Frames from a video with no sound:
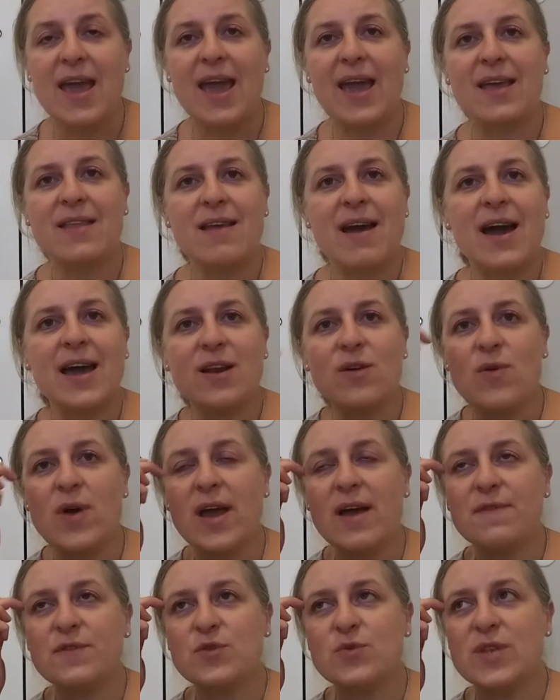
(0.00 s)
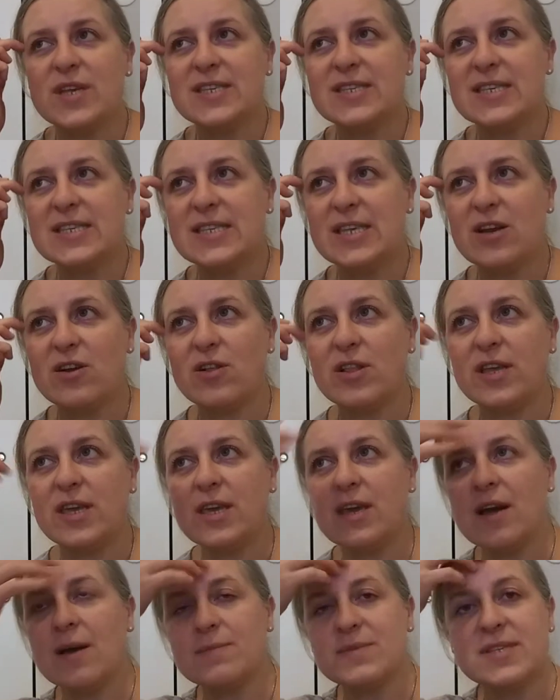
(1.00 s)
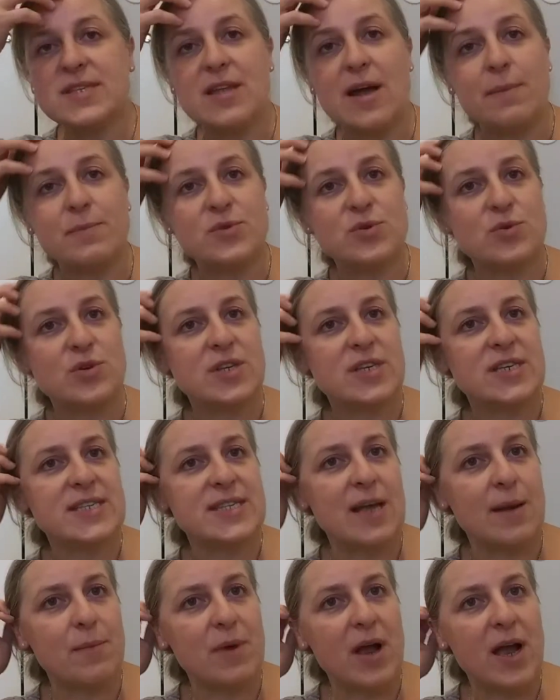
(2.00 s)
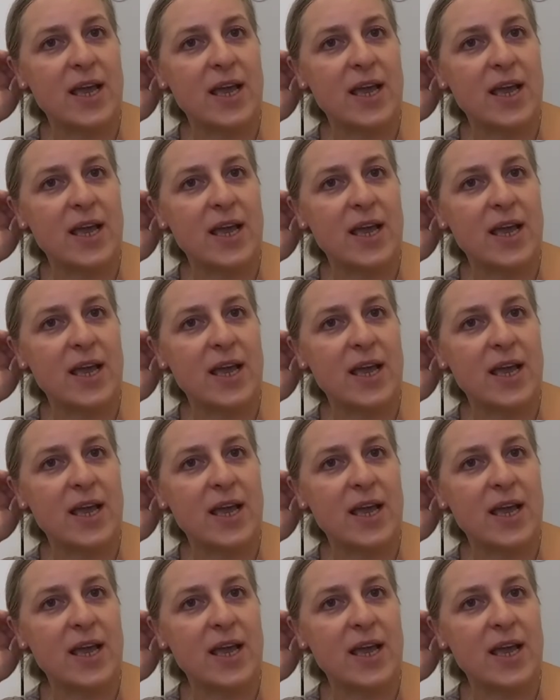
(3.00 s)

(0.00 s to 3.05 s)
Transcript: and I don't have to necessarily stop during the summer.